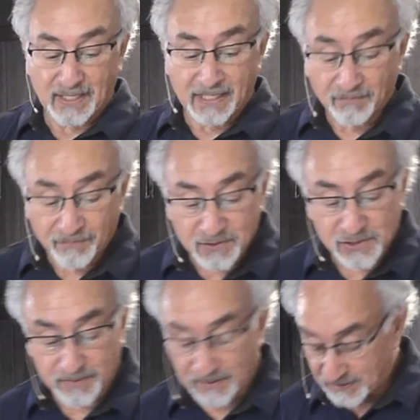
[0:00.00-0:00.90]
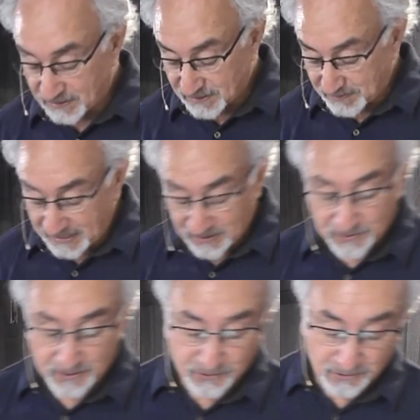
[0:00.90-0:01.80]
In 1 Corinthians, I'm going to ask you
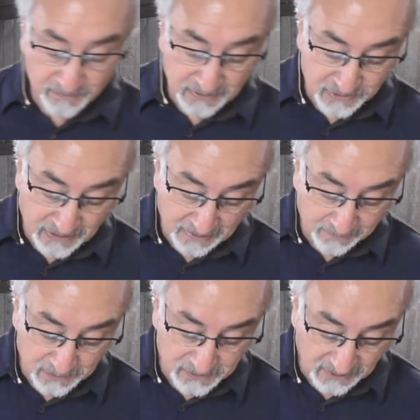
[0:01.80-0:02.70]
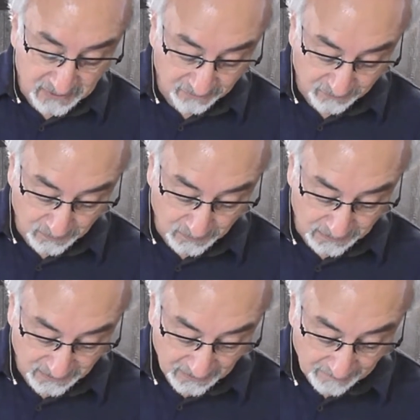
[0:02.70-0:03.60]
to turn over to chapter 6, if you
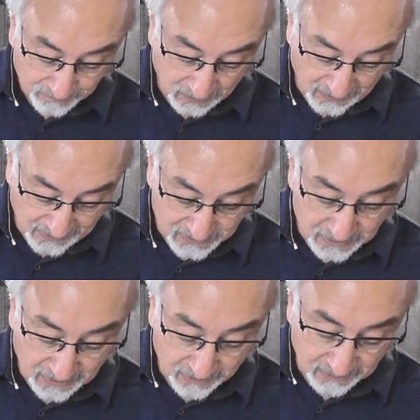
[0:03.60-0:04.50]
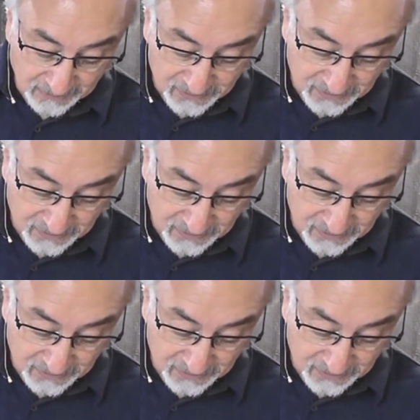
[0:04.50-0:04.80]
would. Paul has another list there.